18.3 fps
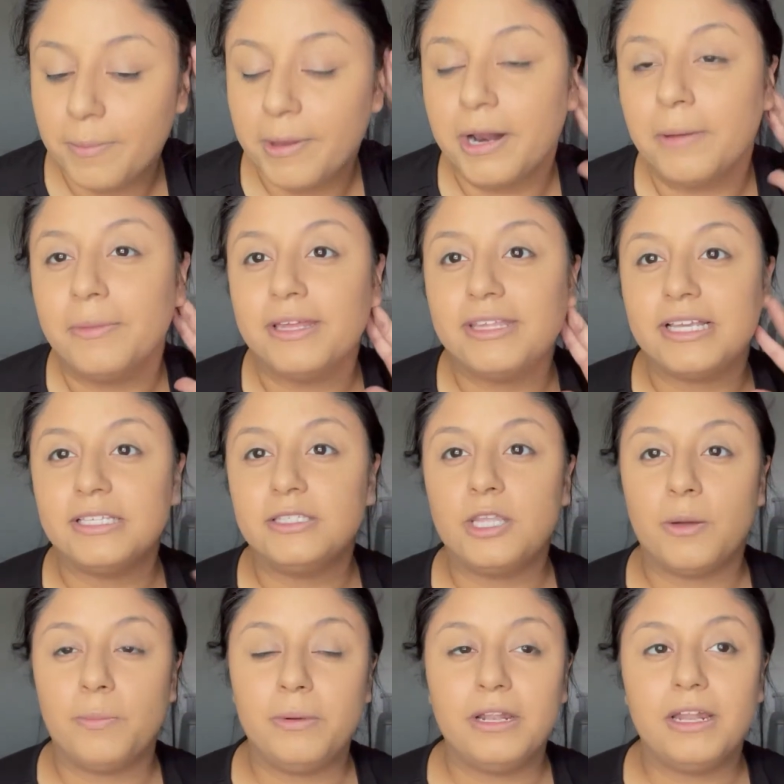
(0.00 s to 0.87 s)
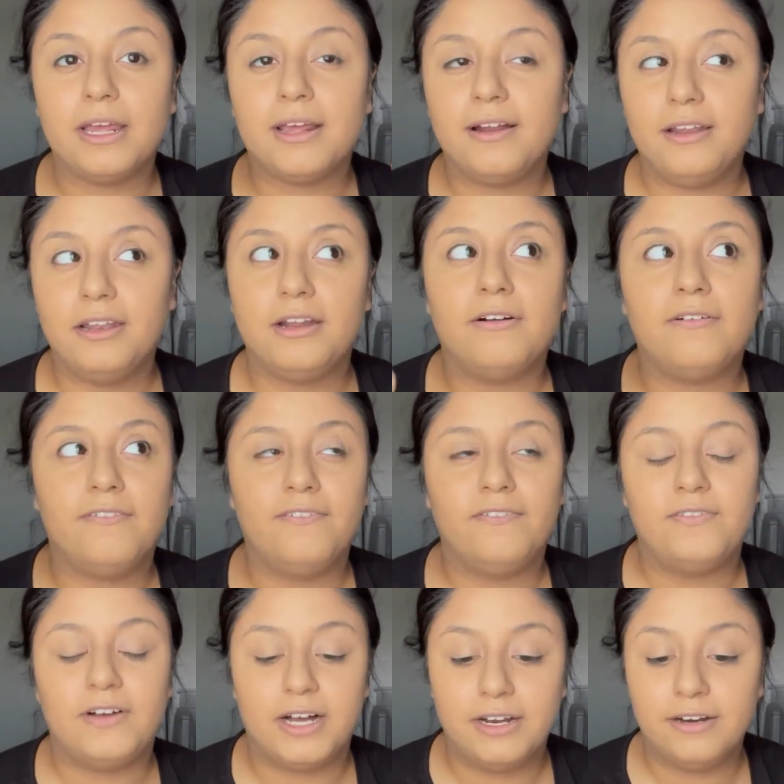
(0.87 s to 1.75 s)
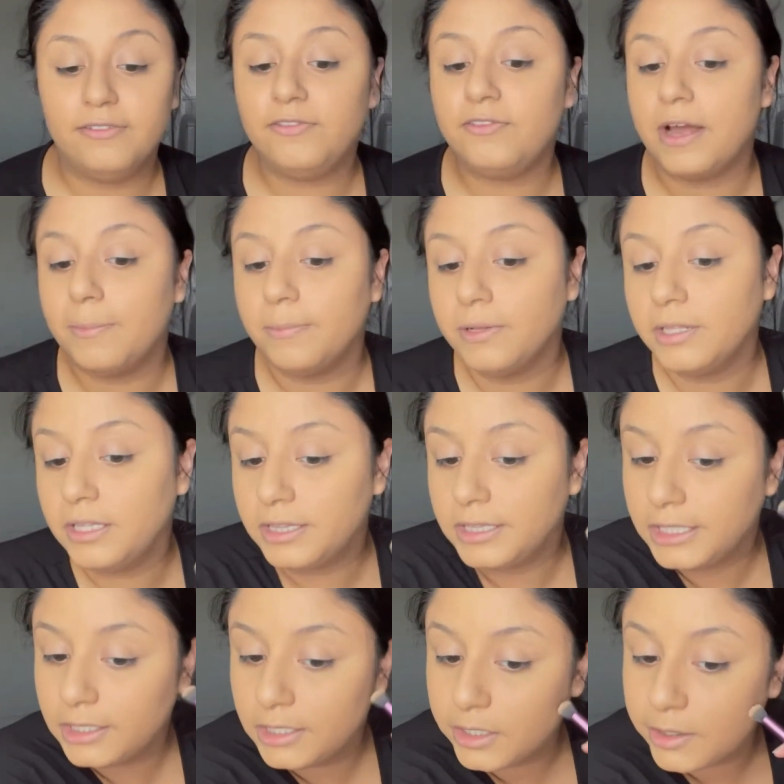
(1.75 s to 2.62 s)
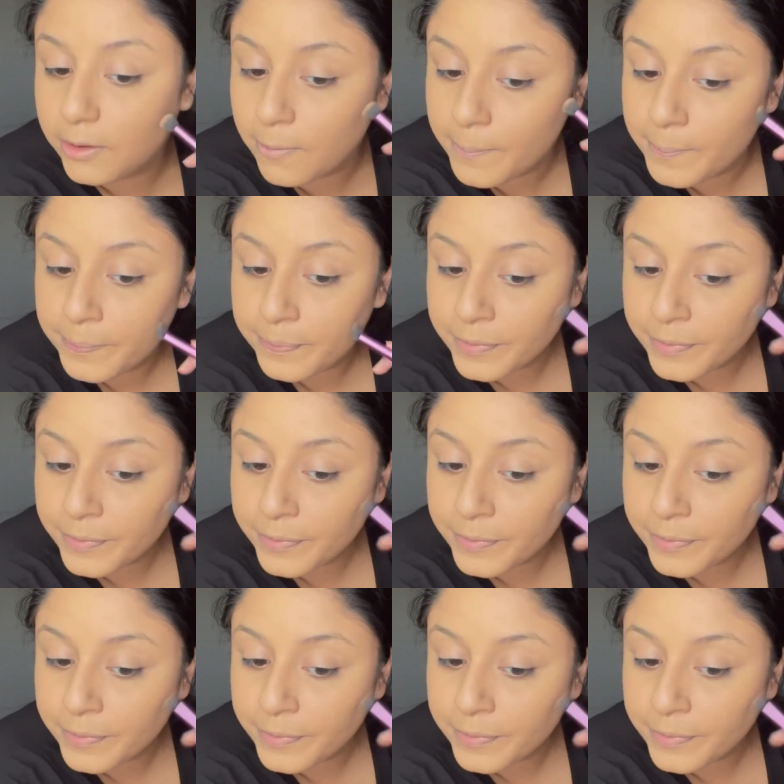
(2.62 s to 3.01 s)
and I'm like, that's, that'll be like a little fun family thing to do.